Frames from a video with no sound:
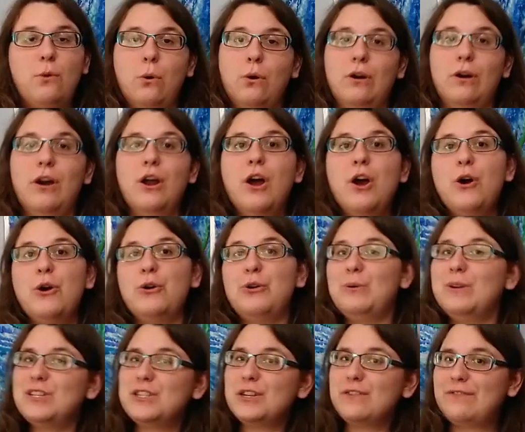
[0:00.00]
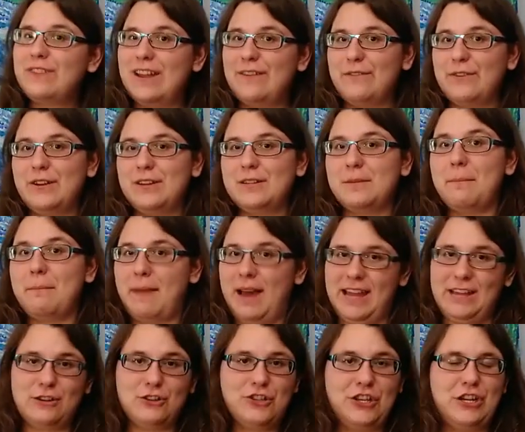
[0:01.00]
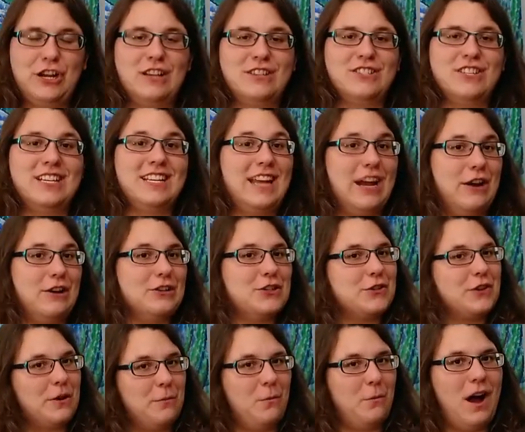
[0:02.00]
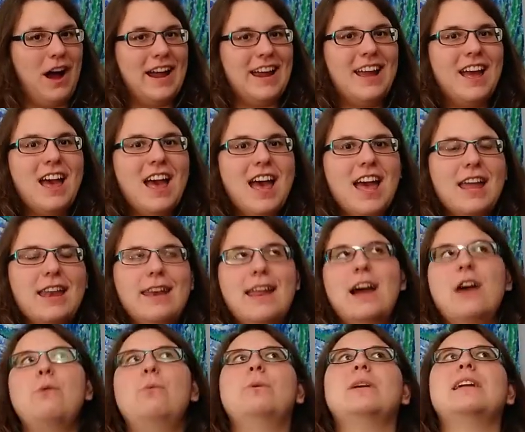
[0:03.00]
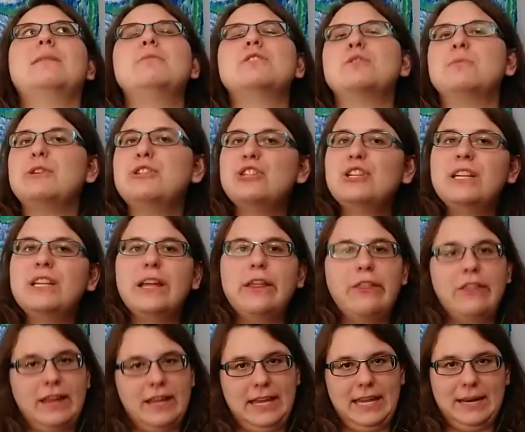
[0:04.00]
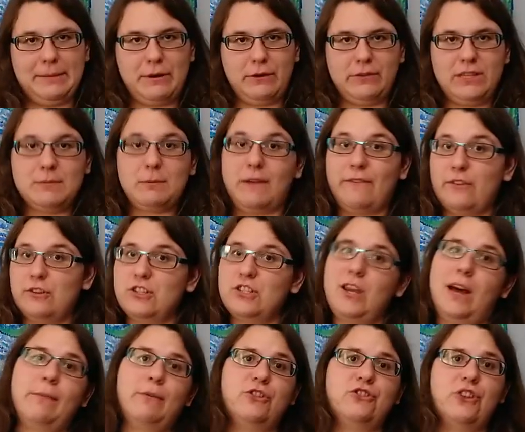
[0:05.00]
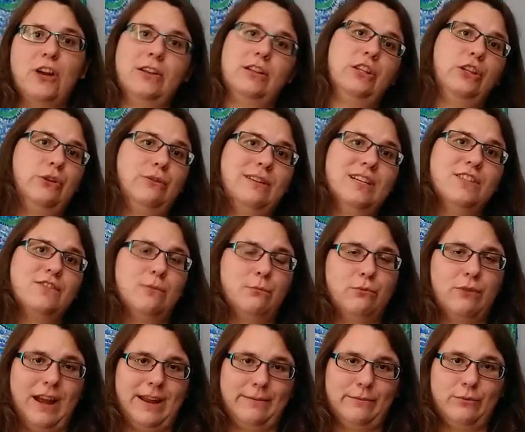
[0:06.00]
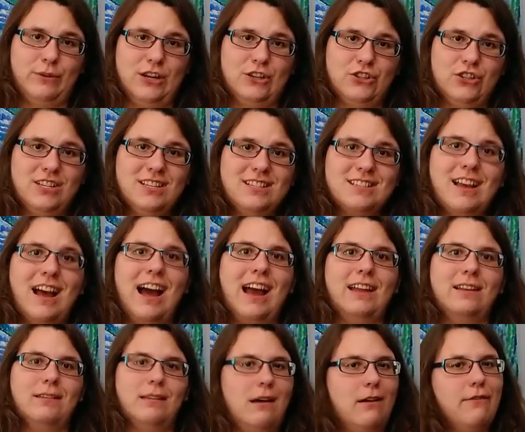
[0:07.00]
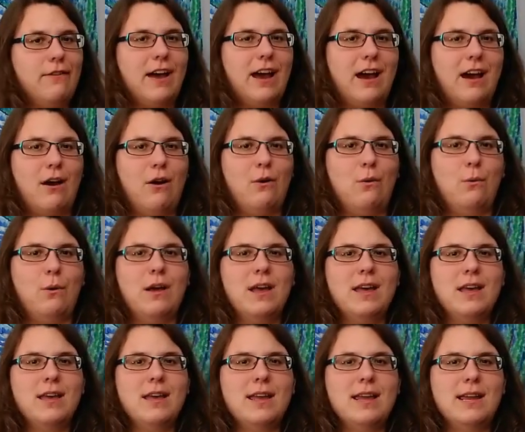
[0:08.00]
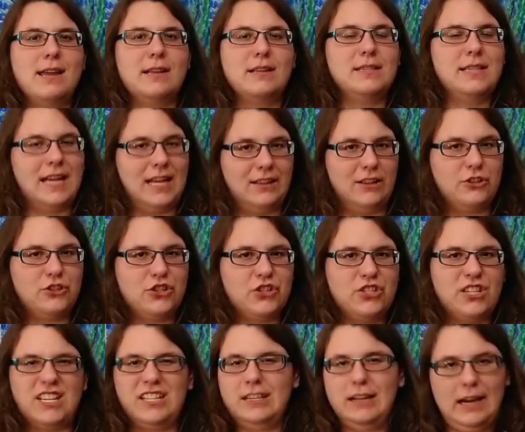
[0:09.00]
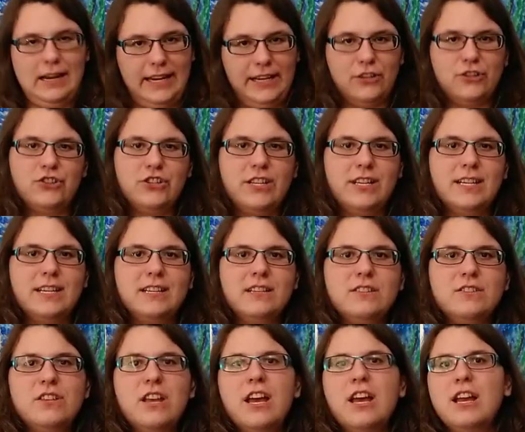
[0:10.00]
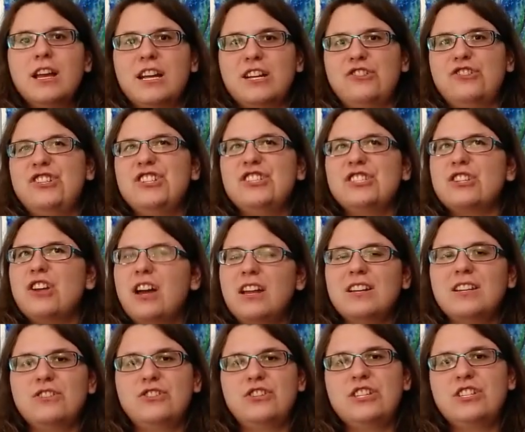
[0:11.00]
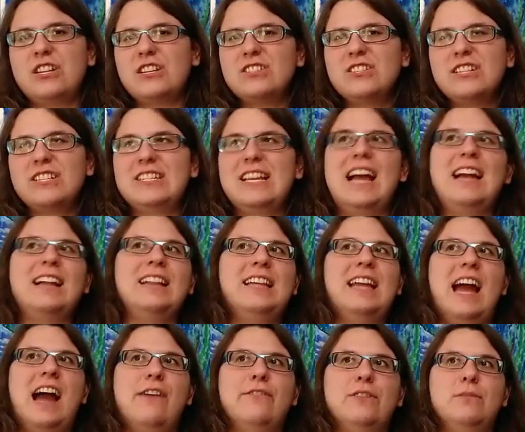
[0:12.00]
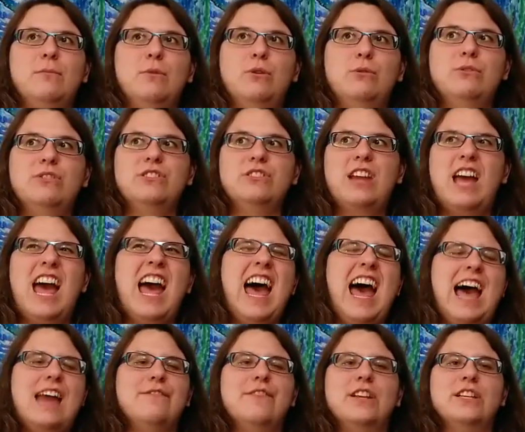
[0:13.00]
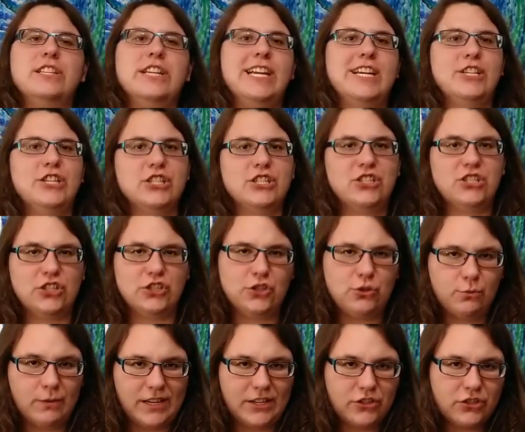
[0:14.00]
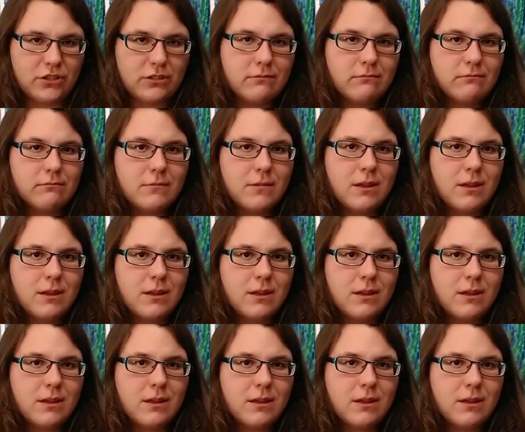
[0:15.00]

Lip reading: four, who is your favorite minor Jane Austen character and why? Now, when I was originally thinking about this, my first thought was Charlotte Lucas from Pride and Prejudice. I love how intelligent and cunning she is, because she doesn't exactly have the most advantageous situation,